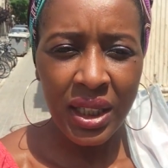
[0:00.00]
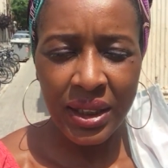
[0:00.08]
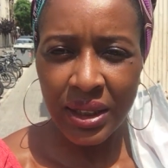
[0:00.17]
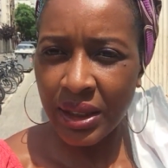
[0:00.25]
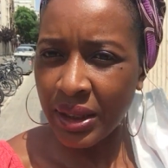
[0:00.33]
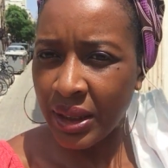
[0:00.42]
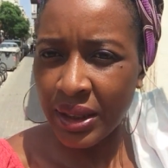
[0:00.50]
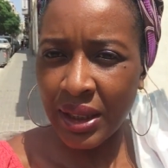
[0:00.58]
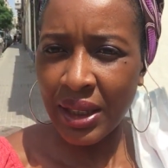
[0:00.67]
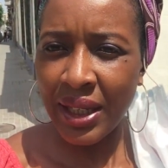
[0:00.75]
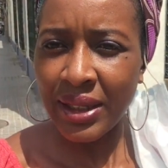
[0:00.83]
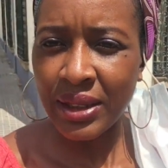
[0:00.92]
in
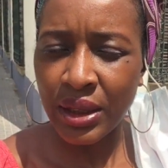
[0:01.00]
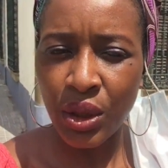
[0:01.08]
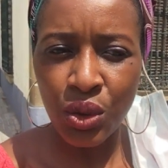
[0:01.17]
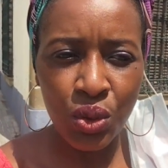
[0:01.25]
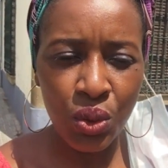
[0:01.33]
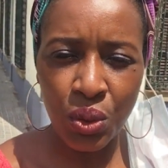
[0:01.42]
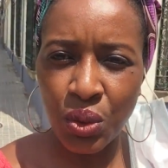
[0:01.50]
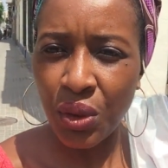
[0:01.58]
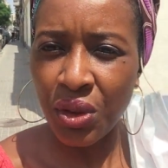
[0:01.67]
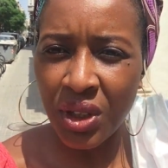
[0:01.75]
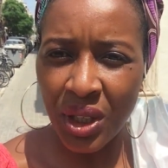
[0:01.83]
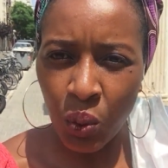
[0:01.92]
the last 2 to
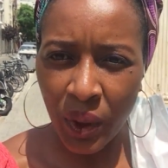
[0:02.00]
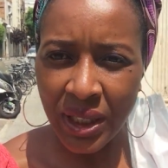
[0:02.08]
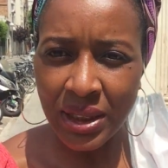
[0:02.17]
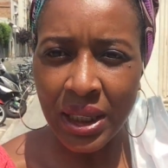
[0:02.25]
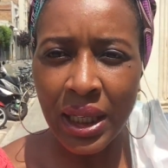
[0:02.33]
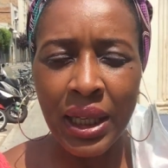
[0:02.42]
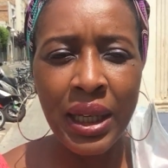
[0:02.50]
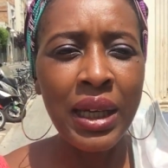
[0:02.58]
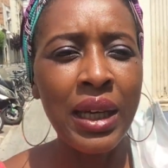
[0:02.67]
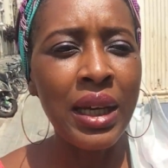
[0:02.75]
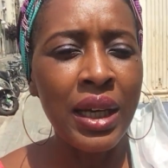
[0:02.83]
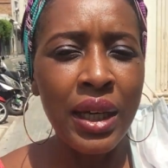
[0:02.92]
3 weeks.
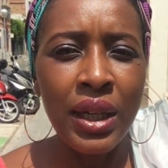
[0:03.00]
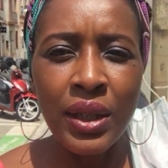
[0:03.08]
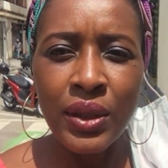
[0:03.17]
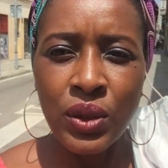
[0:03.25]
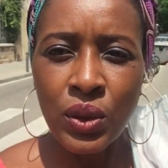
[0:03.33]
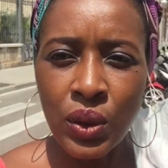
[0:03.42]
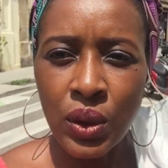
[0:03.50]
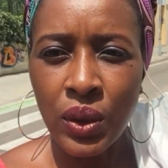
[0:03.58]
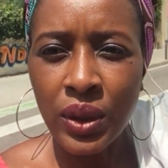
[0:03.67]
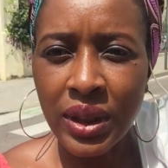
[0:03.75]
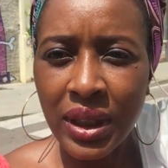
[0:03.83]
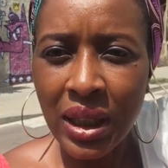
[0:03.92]

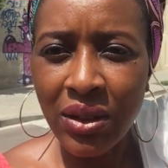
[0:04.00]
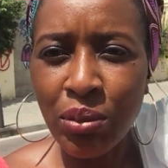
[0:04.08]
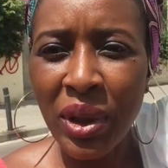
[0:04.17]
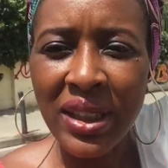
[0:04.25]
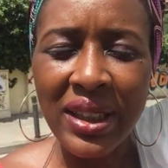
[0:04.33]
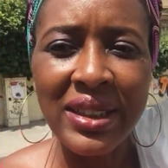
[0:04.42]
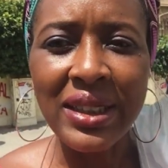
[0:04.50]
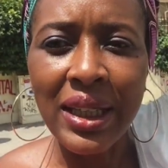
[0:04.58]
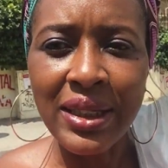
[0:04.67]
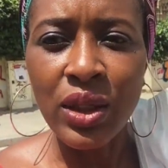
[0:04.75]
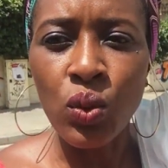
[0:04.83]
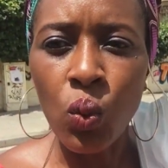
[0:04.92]
So the government is
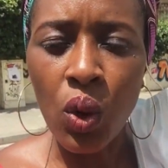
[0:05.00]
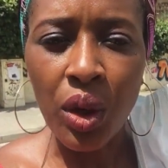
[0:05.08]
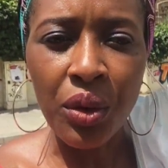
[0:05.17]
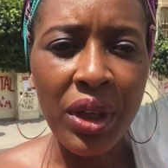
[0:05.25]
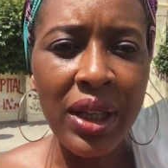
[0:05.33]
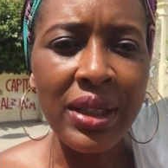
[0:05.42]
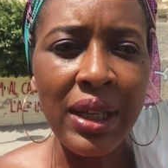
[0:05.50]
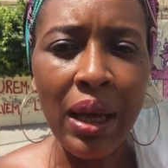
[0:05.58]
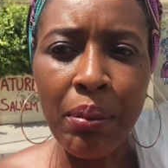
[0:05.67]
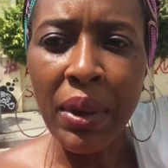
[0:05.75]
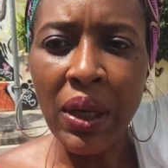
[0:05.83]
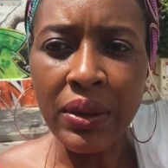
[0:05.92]
getting worried
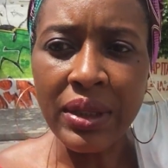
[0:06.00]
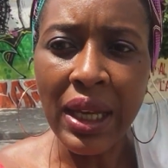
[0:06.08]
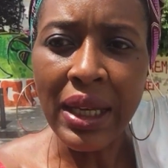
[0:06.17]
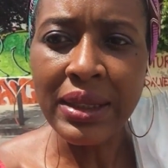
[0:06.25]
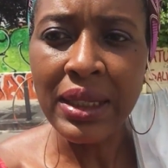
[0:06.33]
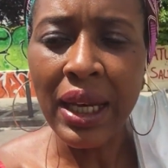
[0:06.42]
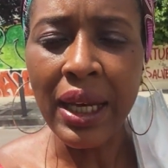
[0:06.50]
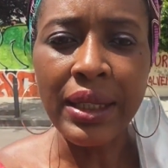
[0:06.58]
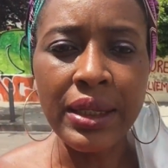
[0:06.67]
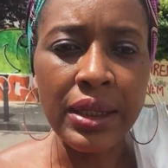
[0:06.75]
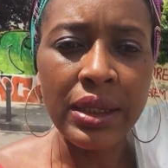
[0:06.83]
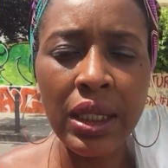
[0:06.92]
about that,
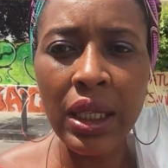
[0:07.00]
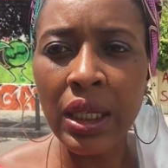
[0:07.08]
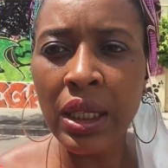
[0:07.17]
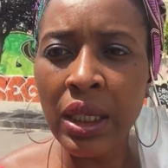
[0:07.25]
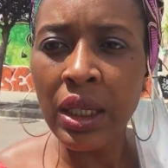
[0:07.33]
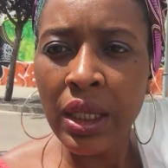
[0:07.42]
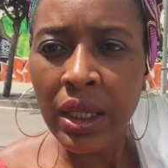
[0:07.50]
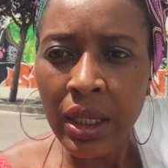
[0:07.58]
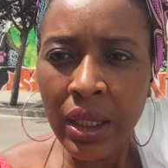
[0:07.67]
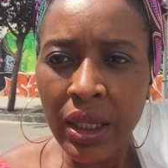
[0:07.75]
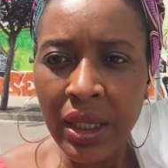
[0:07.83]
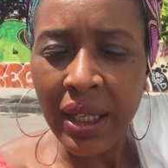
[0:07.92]
and
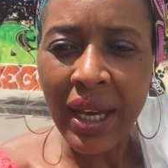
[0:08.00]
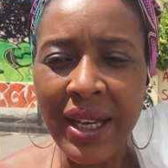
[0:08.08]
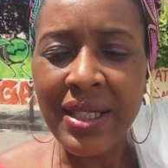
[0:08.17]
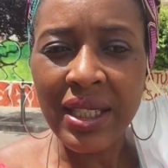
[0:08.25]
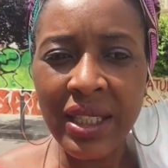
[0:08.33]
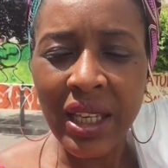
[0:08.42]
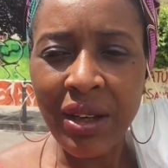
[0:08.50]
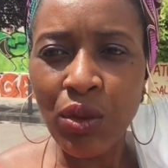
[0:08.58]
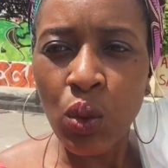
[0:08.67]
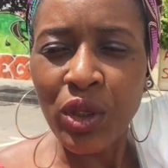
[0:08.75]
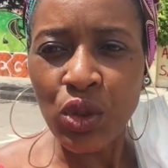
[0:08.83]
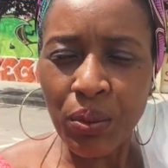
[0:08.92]
they're asking
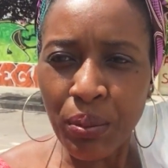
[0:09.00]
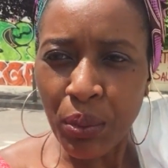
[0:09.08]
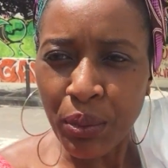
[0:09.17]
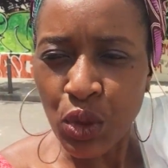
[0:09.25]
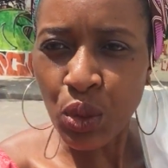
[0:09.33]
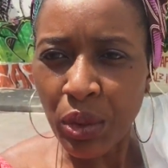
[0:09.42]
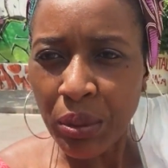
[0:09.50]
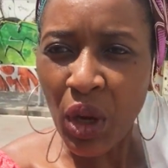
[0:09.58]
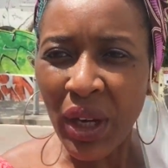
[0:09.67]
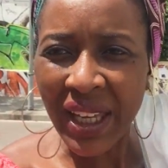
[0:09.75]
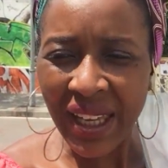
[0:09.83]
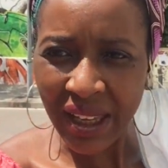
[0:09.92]
everyone to be
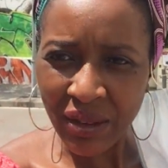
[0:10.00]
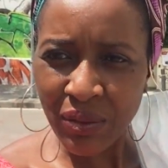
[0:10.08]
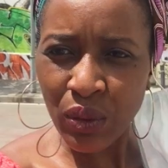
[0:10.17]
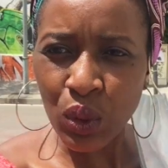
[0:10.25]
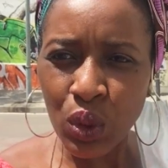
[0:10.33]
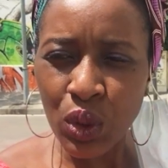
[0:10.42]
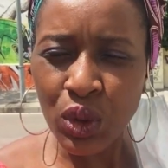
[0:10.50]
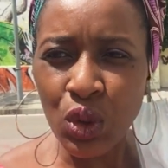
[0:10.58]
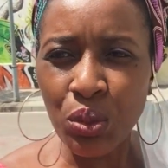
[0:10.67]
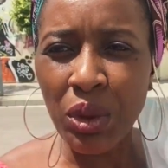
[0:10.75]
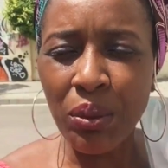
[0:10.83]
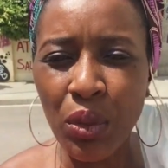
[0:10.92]
more careful,
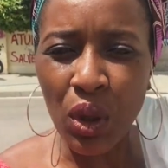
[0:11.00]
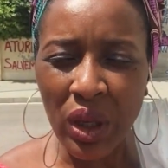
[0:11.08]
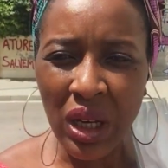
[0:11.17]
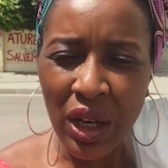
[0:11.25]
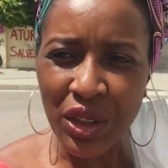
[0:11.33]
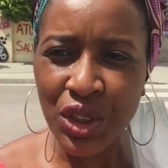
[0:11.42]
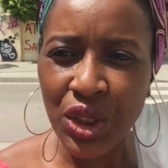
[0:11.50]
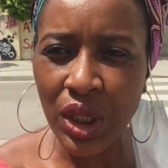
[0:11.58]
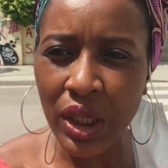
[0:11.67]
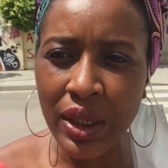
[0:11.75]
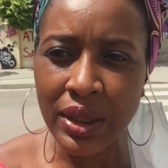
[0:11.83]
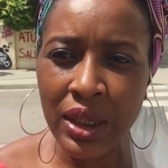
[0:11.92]
to be more
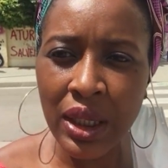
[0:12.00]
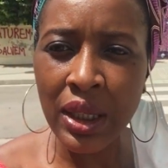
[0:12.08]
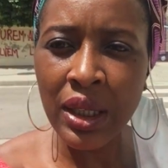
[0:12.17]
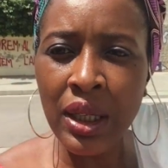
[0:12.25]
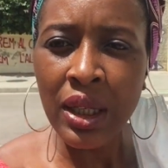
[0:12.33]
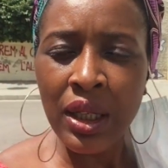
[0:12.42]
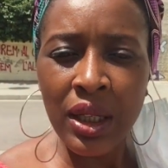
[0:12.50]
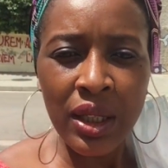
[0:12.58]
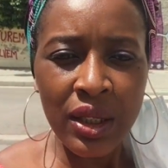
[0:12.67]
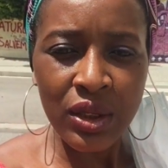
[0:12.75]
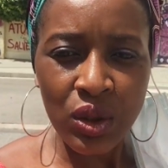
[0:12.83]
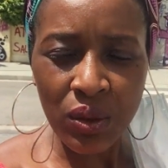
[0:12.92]
cautious.
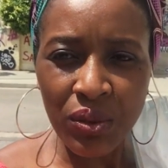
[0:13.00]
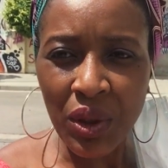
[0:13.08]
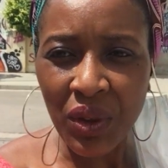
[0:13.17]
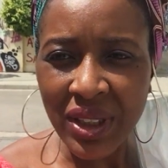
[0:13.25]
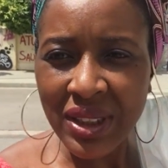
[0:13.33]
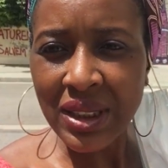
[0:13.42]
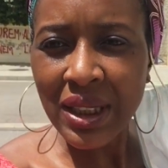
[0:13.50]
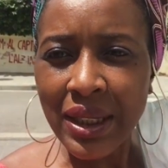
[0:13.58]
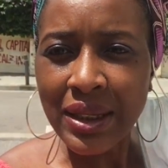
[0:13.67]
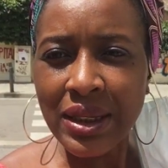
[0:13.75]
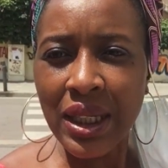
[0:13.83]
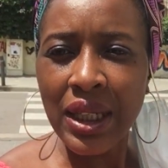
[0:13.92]
So for
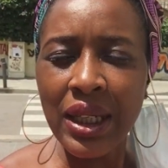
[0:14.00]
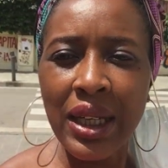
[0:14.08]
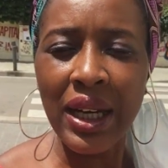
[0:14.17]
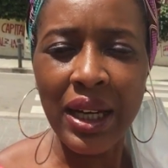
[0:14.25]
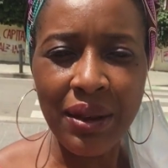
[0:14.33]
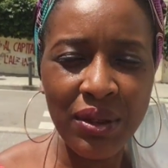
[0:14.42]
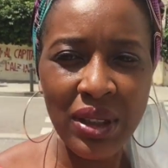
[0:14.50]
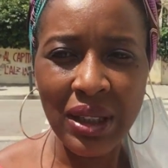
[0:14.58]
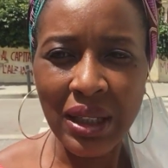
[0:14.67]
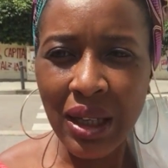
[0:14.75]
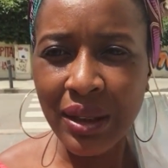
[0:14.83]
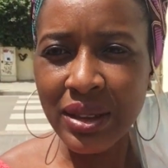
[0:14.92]
instance, after
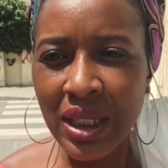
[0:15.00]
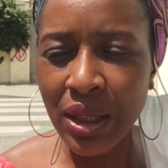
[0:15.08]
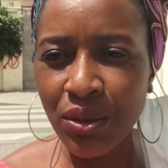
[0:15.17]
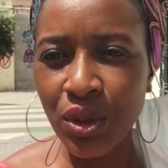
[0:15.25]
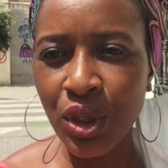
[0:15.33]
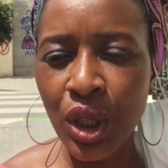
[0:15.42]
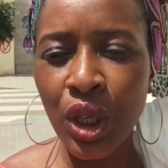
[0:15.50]
the lockdown,